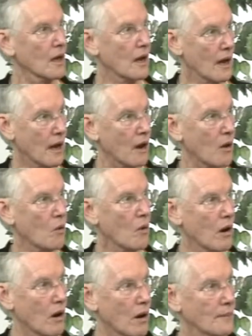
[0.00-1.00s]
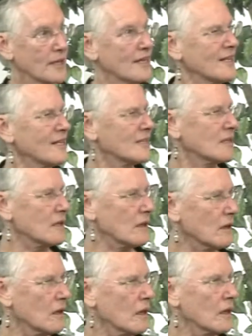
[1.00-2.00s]
how easy
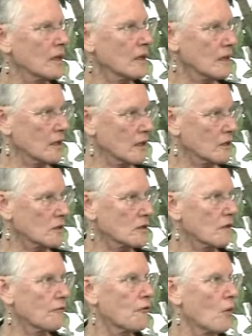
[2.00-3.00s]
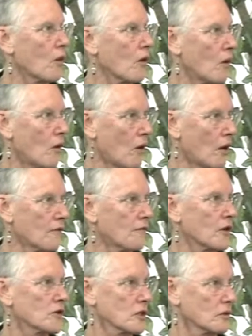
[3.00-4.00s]
it is for all of
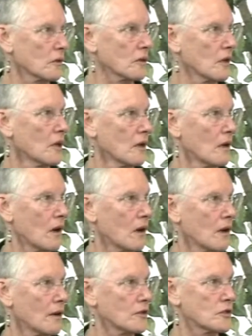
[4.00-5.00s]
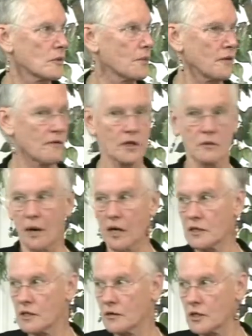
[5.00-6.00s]
our children to be
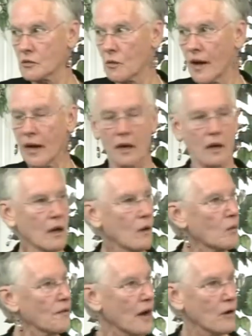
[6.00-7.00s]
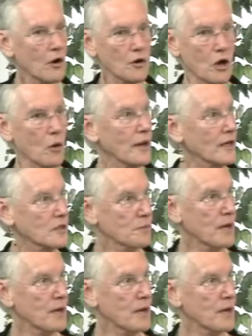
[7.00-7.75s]
victimized in this way without our knowing as